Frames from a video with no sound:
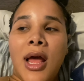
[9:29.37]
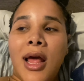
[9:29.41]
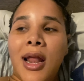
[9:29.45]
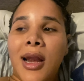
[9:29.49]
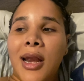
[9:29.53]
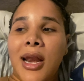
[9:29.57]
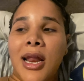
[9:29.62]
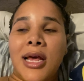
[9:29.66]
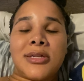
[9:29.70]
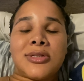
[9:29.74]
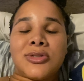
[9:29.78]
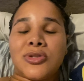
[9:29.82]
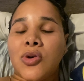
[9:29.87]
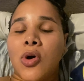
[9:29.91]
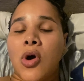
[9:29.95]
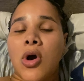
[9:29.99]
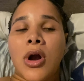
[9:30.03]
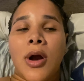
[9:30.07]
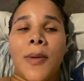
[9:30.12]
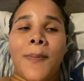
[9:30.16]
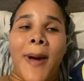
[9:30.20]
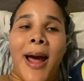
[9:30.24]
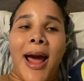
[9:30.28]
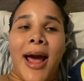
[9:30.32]
let's
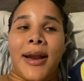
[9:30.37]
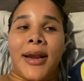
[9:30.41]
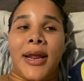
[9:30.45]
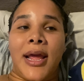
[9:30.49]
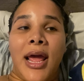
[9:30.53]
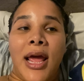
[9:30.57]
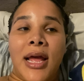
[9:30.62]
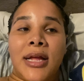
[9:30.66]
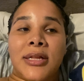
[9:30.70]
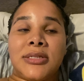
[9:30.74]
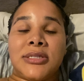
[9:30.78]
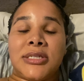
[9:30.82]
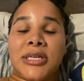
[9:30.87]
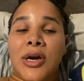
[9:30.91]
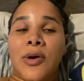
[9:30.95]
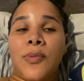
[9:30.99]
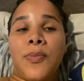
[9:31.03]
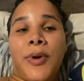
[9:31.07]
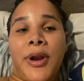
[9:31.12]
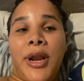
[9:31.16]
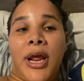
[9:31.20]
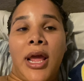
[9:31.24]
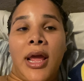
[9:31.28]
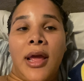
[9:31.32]
talk about it and deal
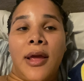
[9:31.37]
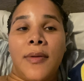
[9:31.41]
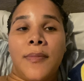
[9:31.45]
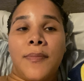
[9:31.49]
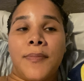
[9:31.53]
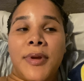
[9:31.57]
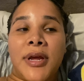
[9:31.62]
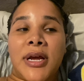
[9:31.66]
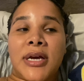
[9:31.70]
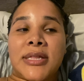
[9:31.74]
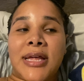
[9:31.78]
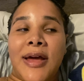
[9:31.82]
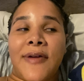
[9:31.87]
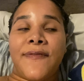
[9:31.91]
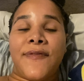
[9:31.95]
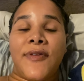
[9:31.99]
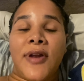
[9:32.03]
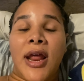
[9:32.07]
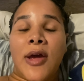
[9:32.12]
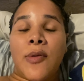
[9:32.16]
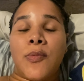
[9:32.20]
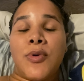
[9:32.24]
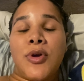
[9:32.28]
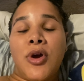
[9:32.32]
with it because i
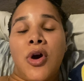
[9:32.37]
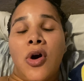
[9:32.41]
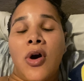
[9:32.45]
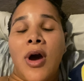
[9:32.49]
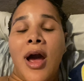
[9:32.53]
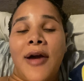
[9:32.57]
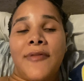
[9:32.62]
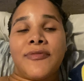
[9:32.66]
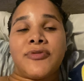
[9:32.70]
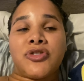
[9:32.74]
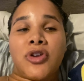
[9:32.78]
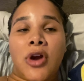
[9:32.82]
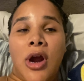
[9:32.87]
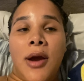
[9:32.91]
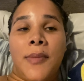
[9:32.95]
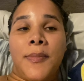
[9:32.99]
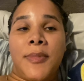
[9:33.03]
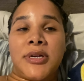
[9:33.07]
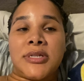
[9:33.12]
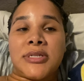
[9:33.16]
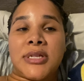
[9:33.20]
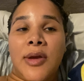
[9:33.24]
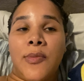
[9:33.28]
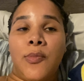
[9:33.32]
feel like we all have
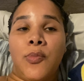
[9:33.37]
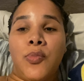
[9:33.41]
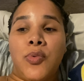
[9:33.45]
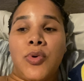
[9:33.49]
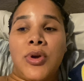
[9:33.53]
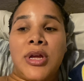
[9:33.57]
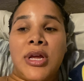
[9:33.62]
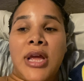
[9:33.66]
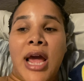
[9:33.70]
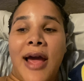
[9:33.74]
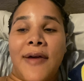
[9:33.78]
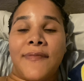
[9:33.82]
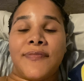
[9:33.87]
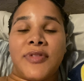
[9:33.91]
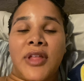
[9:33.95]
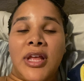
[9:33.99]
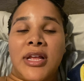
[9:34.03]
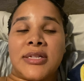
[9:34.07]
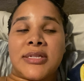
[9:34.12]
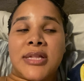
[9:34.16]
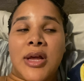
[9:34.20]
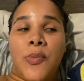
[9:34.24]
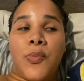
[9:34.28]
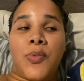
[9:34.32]
traumas and we have
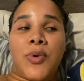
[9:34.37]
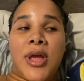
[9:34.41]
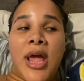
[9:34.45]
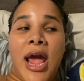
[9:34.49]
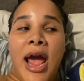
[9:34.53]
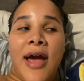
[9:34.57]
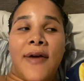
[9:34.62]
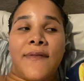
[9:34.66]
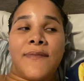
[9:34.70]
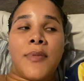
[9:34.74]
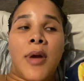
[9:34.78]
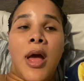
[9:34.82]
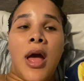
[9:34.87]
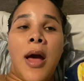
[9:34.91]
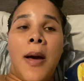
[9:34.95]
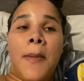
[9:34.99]
things that we have